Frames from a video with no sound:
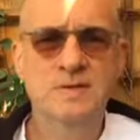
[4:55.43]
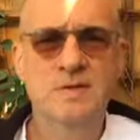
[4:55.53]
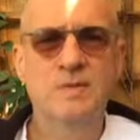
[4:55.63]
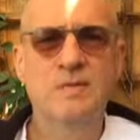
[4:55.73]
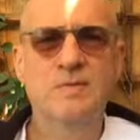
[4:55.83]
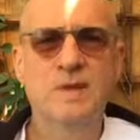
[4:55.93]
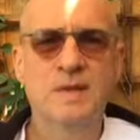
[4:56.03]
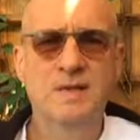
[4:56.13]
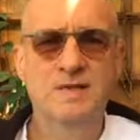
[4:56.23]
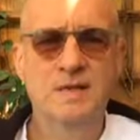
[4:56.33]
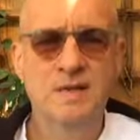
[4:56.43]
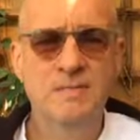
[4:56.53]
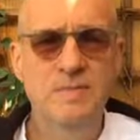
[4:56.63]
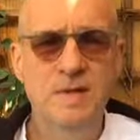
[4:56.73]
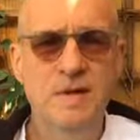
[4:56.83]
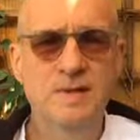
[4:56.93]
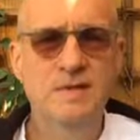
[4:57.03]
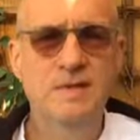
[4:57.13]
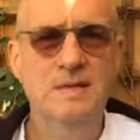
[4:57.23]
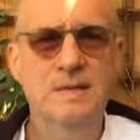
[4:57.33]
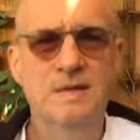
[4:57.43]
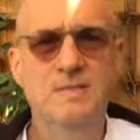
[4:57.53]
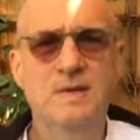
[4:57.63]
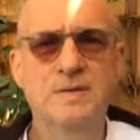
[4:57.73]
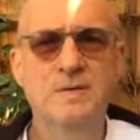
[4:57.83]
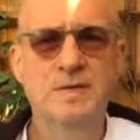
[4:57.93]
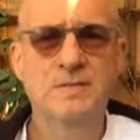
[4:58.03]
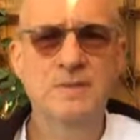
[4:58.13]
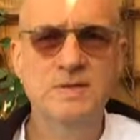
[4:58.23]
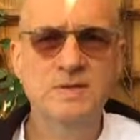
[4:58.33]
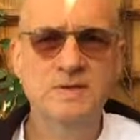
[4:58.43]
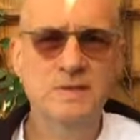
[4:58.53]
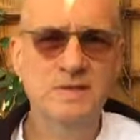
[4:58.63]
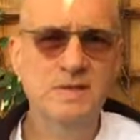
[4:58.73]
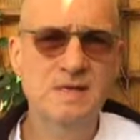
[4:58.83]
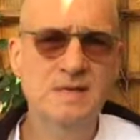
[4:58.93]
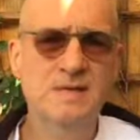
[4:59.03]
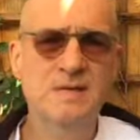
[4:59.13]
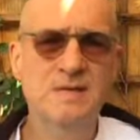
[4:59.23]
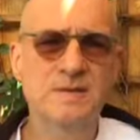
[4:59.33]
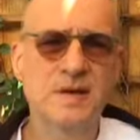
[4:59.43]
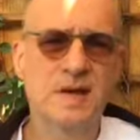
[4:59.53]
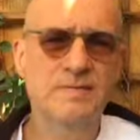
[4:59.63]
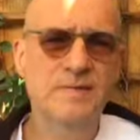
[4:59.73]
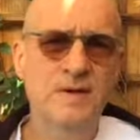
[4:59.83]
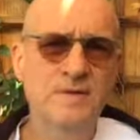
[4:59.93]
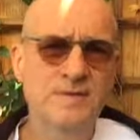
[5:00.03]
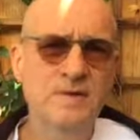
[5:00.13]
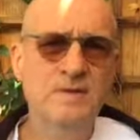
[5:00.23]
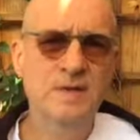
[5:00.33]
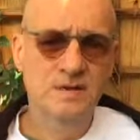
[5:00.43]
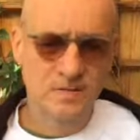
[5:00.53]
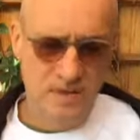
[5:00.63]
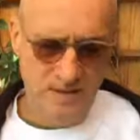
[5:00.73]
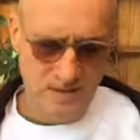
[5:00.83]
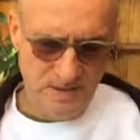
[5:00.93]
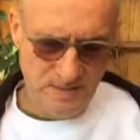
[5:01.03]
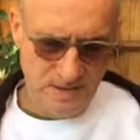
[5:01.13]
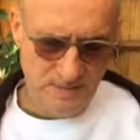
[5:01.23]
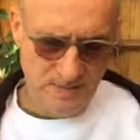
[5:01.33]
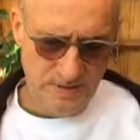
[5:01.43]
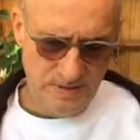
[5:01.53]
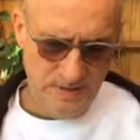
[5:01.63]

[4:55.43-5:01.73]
Are we willing to commit the time, energy, and resources necessary to have functioning relationships.